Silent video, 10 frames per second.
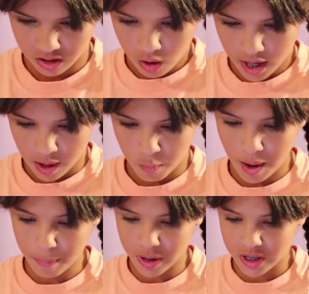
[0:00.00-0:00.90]
Okay,
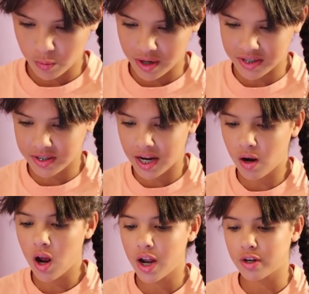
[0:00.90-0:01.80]
one person was
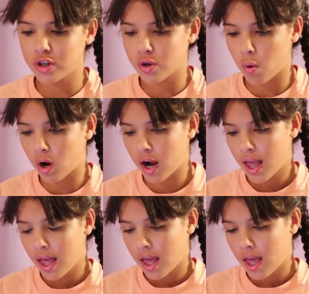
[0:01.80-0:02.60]
Sarah underscore